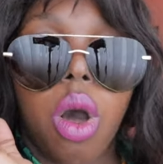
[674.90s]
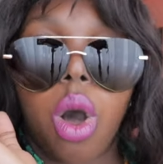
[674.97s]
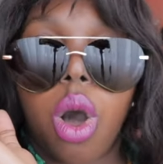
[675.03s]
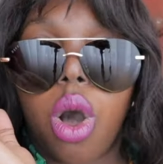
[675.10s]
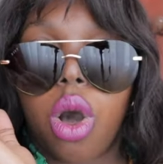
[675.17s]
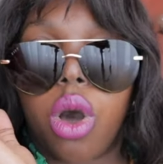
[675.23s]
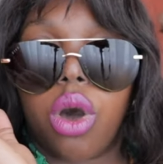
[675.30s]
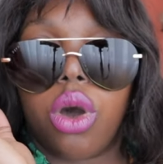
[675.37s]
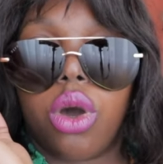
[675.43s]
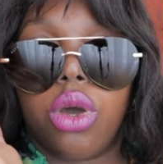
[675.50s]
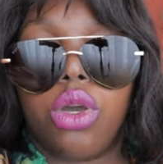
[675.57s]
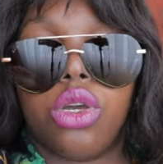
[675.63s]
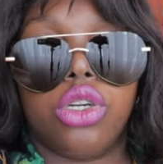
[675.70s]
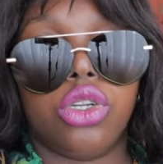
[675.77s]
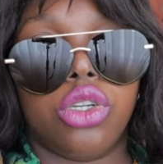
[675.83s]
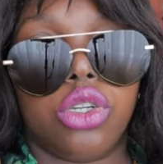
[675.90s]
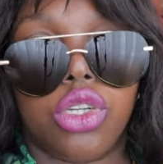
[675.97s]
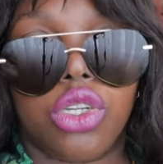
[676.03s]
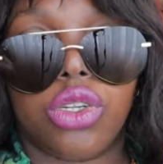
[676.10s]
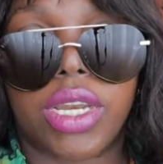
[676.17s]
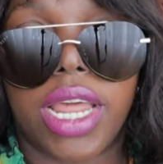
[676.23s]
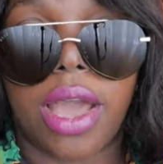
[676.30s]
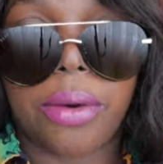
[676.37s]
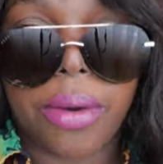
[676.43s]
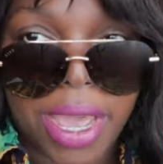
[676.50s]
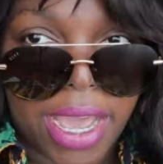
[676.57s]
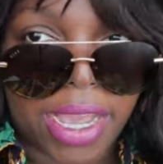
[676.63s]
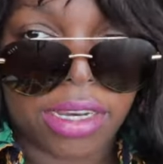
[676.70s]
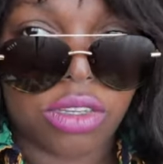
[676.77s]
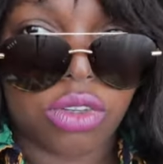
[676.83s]
or should i
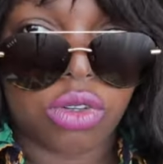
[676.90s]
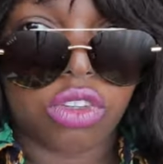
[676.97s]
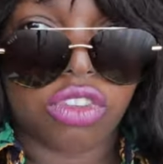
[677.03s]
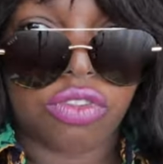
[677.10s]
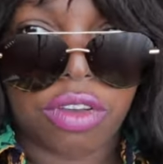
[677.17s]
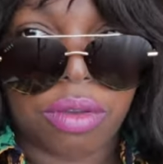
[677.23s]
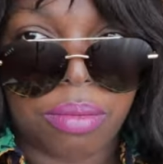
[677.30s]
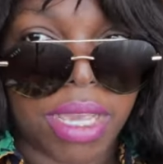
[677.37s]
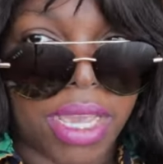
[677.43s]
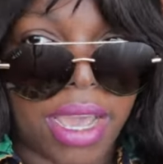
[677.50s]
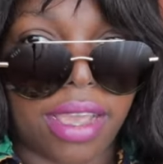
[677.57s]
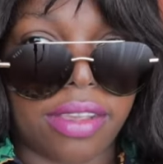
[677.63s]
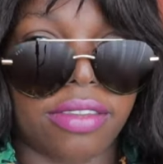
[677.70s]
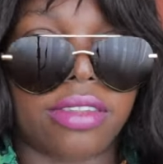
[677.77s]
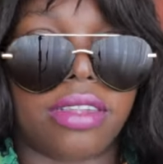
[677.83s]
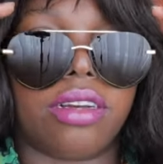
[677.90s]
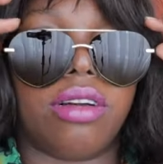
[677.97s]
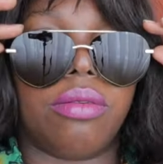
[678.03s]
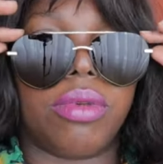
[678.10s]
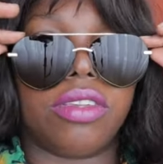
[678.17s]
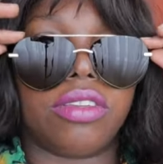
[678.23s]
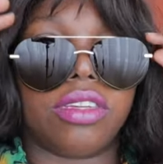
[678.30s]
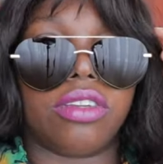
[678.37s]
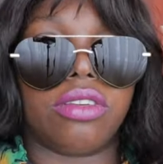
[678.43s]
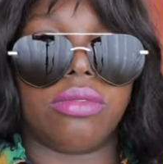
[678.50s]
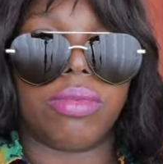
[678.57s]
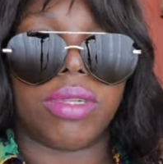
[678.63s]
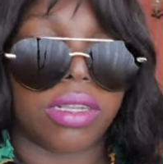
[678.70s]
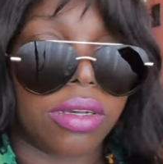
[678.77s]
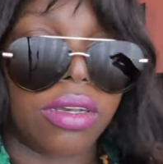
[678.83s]
wear choose for me guys in the comment section
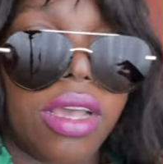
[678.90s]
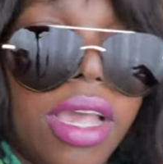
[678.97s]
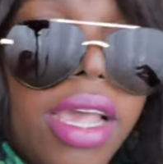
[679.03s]
below